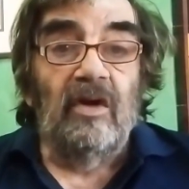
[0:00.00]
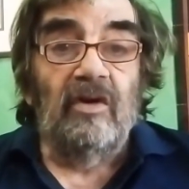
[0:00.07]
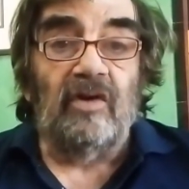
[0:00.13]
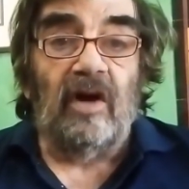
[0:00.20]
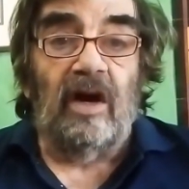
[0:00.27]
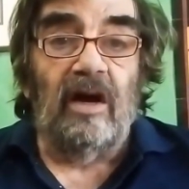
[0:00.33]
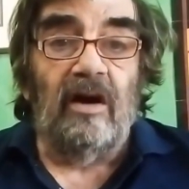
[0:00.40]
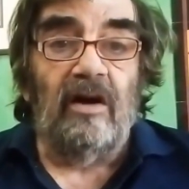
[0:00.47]

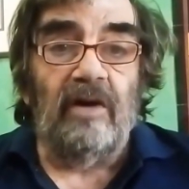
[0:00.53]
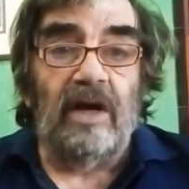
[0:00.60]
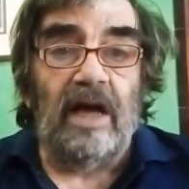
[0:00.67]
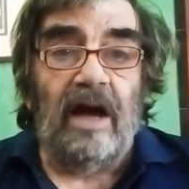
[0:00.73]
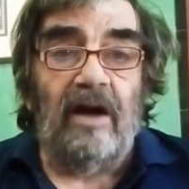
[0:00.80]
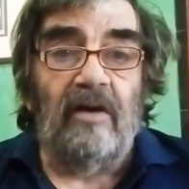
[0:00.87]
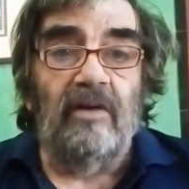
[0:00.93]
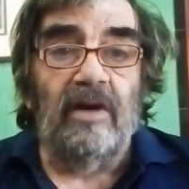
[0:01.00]
Triari
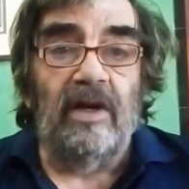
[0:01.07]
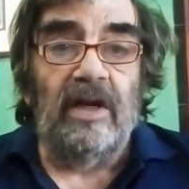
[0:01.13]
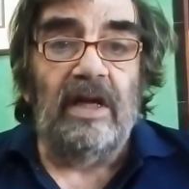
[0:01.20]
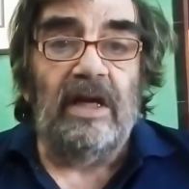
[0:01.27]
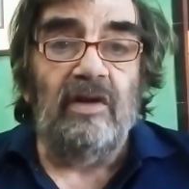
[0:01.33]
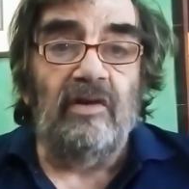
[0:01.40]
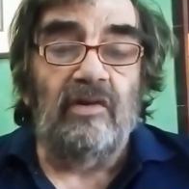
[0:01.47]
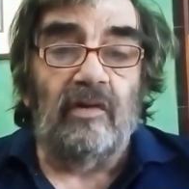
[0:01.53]
out with an
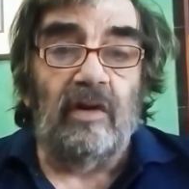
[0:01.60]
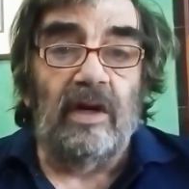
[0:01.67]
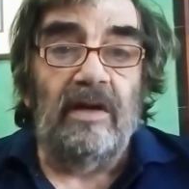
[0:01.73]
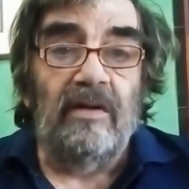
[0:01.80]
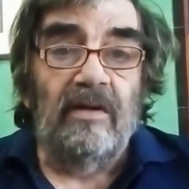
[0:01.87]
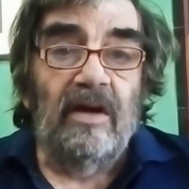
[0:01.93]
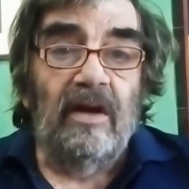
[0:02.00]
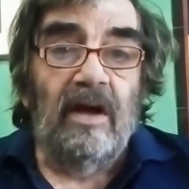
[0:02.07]

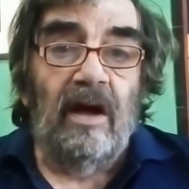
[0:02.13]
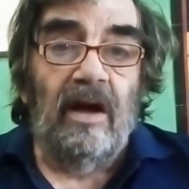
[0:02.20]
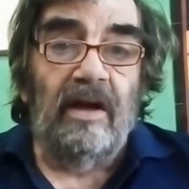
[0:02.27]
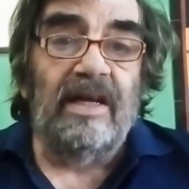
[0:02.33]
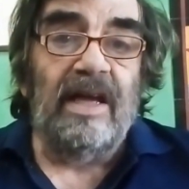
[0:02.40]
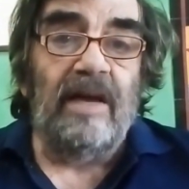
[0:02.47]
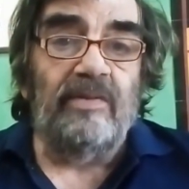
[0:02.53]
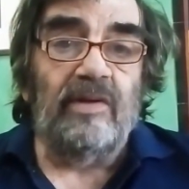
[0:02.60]
injury. Uh,
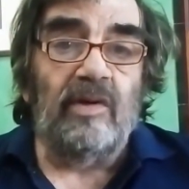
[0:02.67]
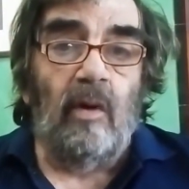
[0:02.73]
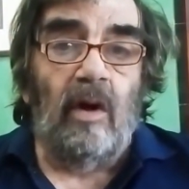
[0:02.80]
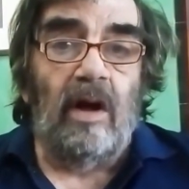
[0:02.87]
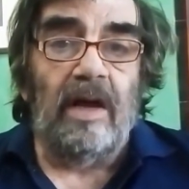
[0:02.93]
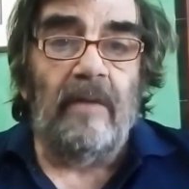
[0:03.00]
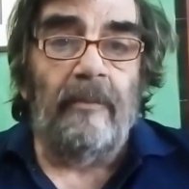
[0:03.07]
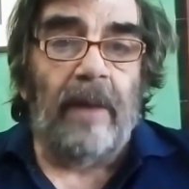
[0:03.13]
Gibbs
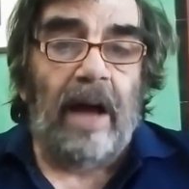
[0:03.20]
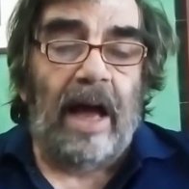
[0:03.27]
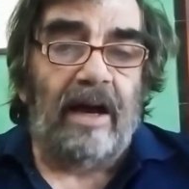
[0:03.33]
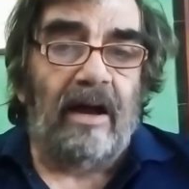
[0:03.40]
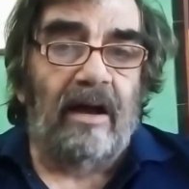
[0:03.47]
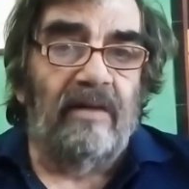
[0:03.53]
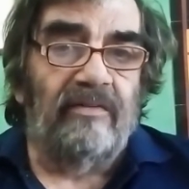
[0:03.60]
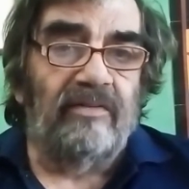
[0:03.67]
White back
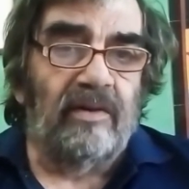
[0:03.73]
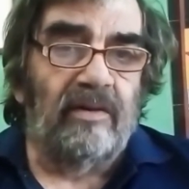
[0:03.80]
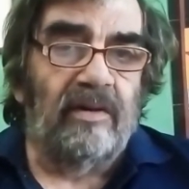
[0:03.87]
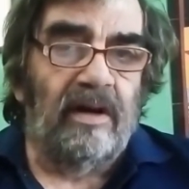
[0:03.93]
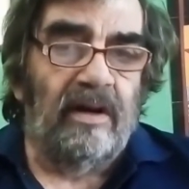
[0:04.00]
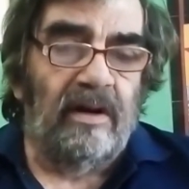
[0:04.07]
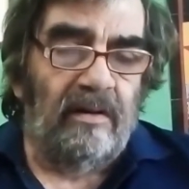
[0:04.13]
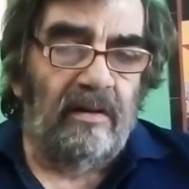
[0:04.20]
after
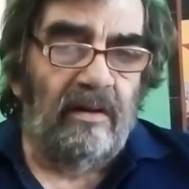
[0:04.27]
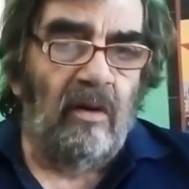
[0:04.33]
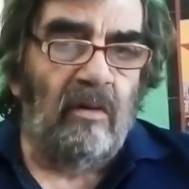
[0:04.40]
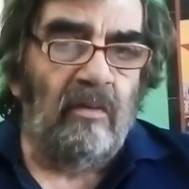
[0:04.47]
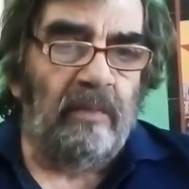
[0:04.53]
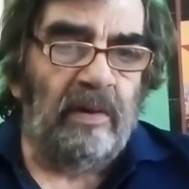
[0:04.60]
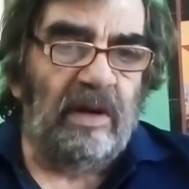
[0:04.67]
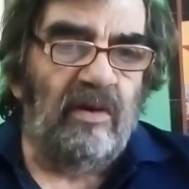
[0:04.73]
a
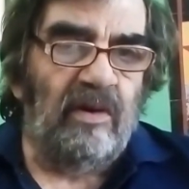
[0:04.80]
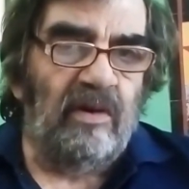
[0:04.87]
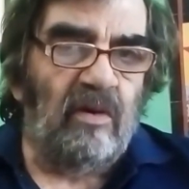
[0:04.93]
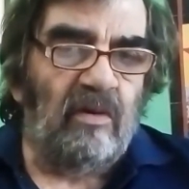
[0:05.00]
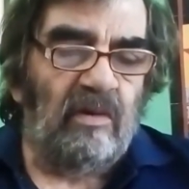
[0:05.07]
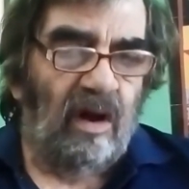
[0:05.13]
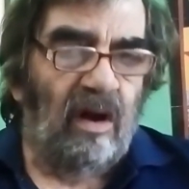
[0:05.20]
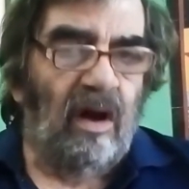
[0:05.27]
long period
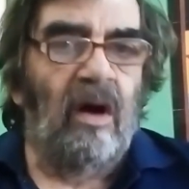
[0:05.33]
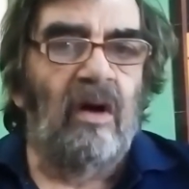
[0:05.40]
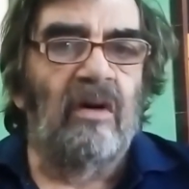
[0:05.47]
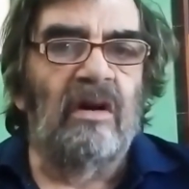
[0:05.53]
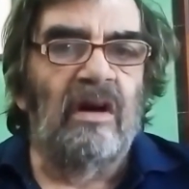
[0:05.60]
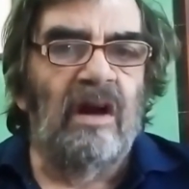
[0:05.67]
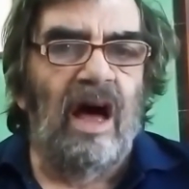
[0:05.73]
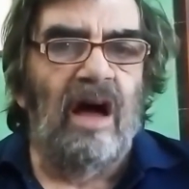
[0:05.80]
of,
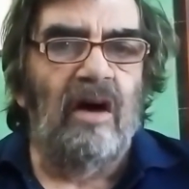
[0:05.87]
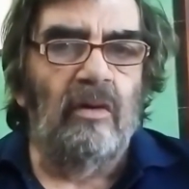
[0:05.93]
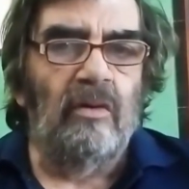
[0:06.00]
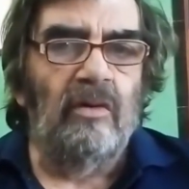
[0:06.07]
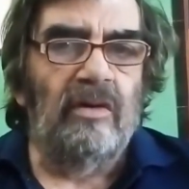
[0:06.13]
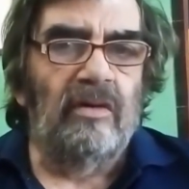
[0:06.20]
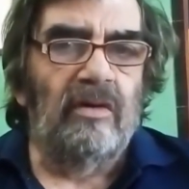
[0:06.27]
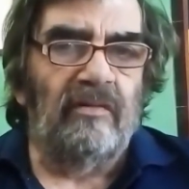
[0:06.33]
on
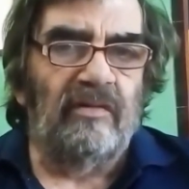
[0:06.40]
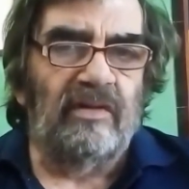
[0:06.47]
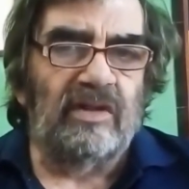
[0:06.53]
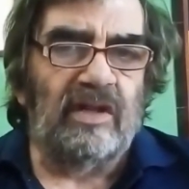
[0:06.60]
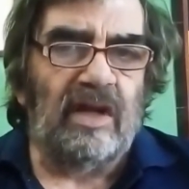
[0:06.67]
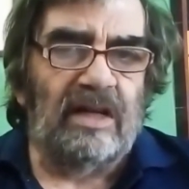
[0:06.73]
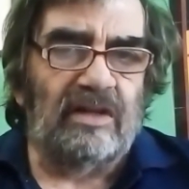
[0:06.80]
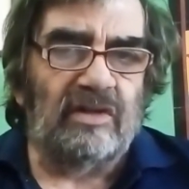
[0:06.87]
loan for,
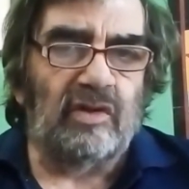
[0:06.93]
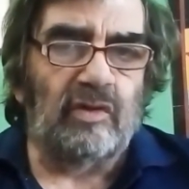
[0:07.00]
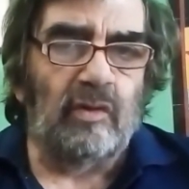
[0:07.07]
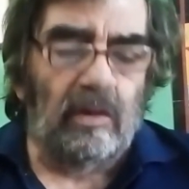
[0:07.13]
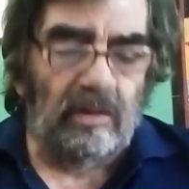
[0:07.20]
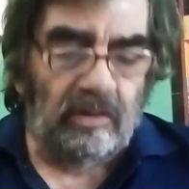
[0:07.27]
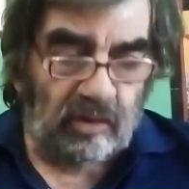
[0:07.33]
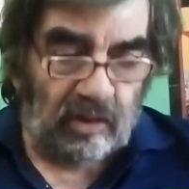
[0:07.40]
at
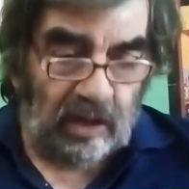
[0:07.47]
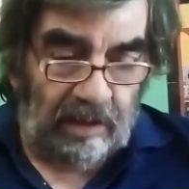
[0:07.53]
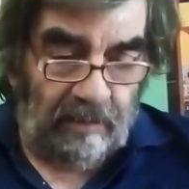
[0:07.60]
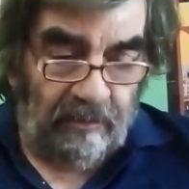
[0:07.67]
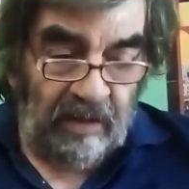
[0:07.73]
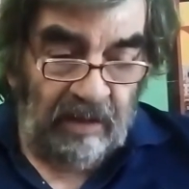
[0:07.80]
Swansea,